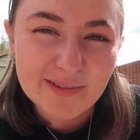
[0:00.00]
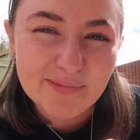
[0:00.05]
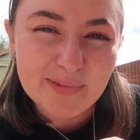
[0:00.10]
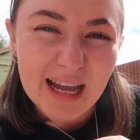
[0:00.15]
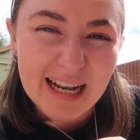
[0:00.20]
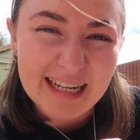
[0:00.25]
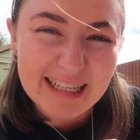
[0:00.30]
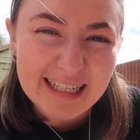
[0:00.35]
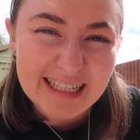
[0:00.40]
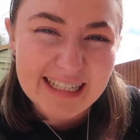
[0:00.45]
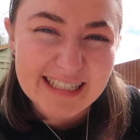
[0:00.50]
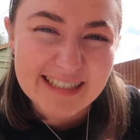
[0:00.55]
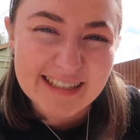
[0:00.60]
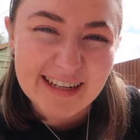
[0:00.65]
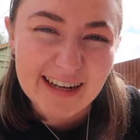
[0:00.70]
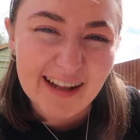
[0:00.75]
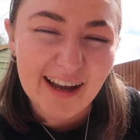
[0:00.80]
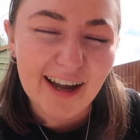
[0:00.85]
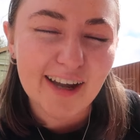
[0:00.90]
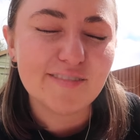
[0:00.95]
them getting eaten
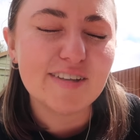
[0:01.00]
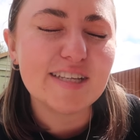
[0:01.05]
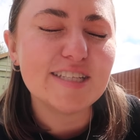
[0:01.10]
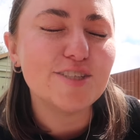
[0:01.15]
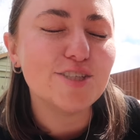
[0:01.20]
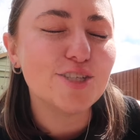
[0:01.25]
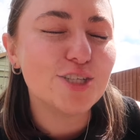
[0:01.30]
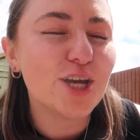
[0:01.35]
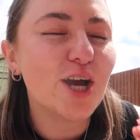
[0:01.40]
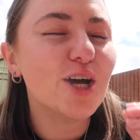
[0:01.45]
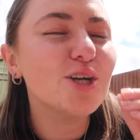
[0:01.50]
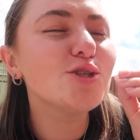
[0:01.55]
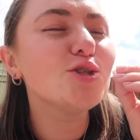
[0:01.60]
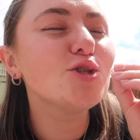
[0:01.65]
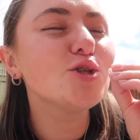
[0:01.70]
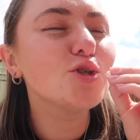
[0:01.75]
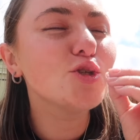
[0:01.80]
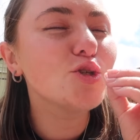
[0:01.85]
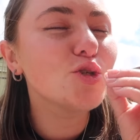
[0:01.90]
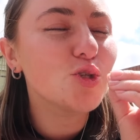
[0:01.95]
alive is
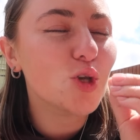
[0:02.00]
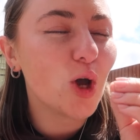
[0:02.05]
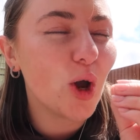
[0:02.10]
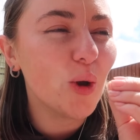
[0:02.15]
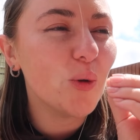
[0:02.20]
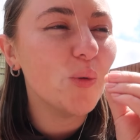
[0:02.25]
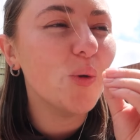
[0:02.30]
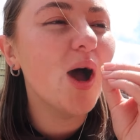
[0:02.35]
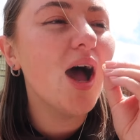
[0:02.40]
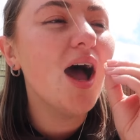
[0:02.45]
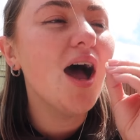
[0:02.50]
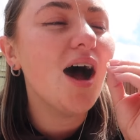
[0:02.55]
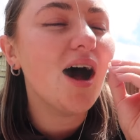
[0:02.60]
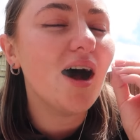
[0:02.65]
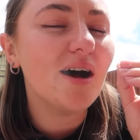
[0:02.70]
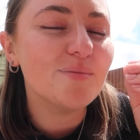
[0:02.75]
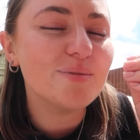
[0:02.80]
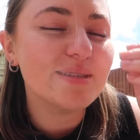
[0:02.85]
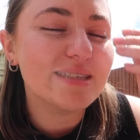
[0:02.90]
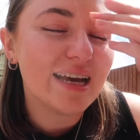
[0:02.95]
just so
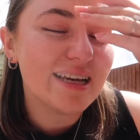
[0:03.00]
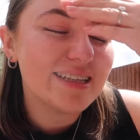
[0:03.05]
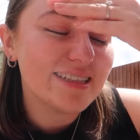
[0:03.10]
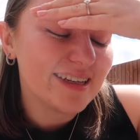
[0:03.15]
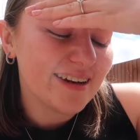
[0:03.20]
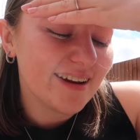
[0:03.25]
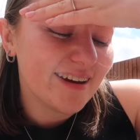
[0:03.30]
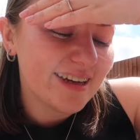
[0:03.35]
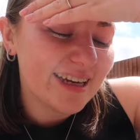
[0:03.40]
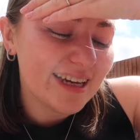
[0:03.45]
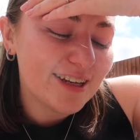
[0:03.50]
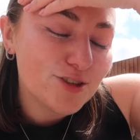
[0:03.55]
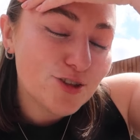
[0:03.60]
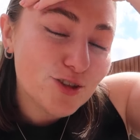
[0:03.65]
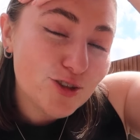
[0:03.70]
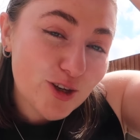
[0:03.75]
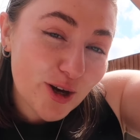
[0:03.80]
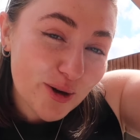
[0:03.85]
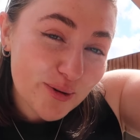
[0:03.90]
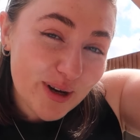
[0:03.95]
upsetting. Like, it's
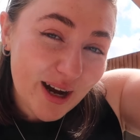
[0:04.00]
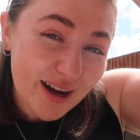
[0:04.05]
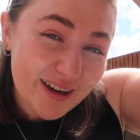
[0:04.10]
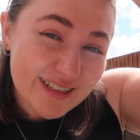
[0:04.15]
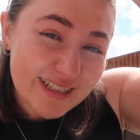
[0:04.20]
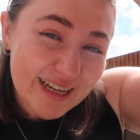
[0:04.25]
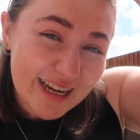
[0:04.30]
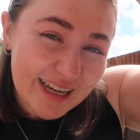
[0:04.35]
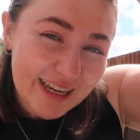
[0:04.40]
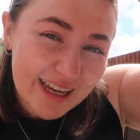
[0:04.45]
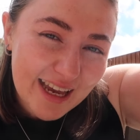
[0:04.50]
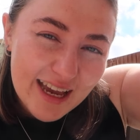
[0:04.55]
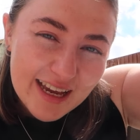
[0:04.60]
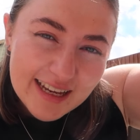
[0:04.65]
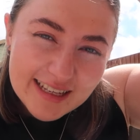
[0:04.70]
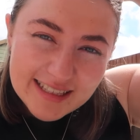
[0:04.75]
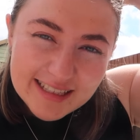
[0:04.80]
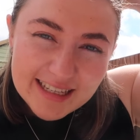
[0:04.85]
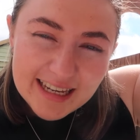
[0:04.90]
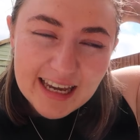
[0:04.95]
so gutting
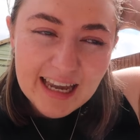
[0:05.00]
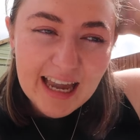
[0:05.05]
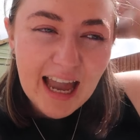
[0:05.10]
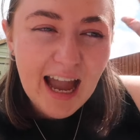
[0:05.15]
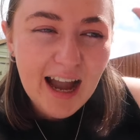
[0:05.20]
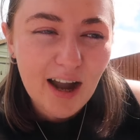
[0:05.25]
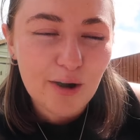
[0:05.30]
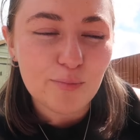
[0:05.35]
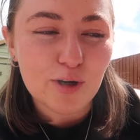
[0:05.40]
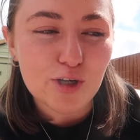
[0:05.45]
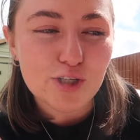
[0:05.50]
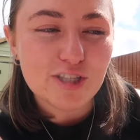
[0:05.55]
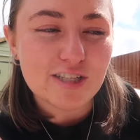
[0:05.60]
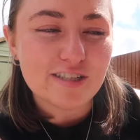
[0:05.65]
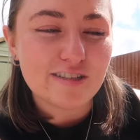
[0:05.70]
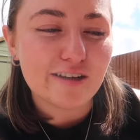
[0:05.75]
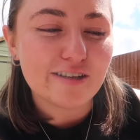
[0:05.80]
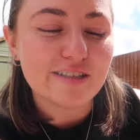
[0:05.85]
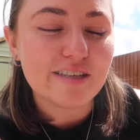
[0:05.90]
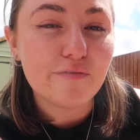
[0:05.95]
seeing how much the
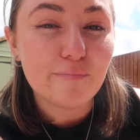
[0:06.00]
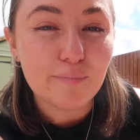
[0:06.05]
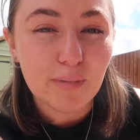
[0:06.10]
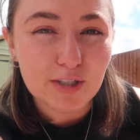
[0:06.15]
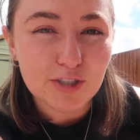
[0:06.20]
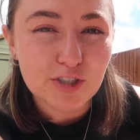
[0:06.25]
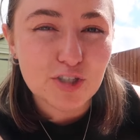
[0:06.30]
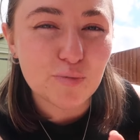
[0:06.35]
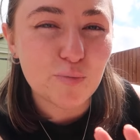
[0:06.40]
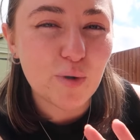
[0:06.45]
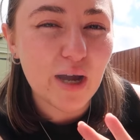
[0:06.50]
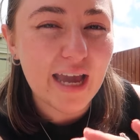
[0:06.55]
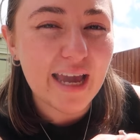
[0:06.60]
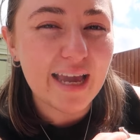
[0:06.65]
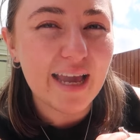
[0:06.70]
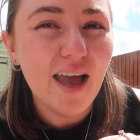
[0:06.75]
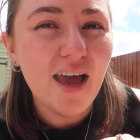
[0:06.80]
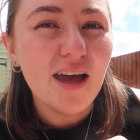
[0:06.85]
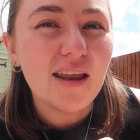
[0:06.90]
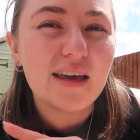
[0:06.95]
slugs have munched
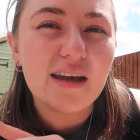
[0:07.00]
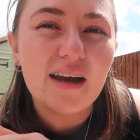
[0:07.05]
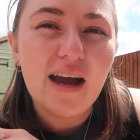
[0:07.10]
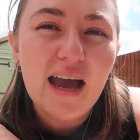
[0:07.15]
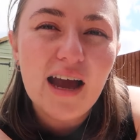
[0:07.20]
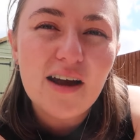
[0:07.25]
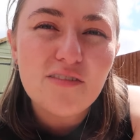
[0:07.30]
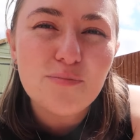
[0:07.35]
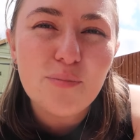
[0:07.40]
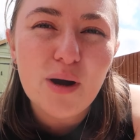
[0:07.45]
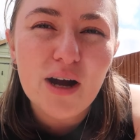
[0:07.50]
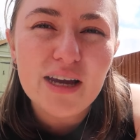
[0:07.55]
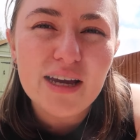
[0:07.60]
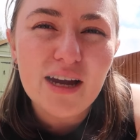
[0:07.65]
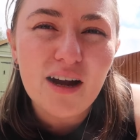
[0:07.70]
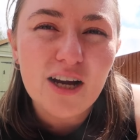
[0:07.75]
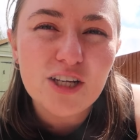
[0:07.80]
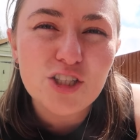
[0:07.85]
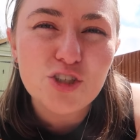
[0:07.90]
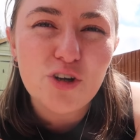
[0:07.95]
away. Like, I have my
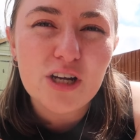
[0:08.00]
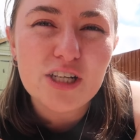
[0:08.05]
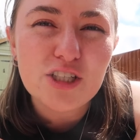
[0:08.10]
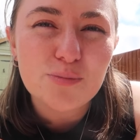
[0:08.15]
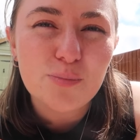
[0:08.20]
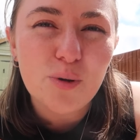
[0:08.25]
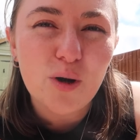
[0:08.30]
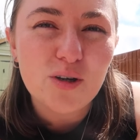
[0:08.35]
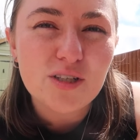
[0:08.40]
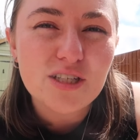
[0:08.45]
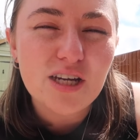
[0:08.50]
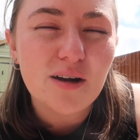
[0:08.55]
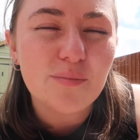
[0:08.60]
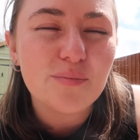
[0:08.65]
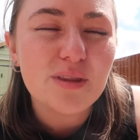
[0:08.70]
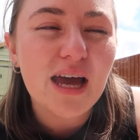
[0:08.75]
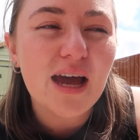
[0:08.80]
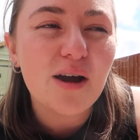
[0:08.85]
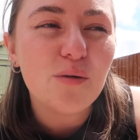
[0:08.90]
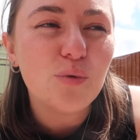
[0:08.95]
hydrangea pot up
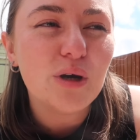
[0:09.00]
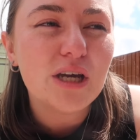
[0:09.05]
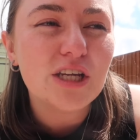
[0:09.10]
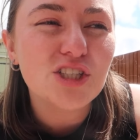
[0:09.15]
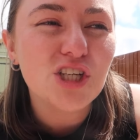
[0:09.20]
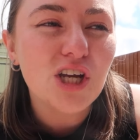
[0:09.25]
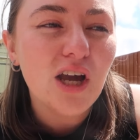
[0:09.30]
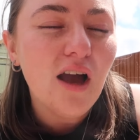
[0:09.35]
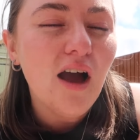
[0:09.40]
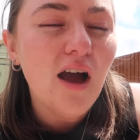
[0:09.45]
there, which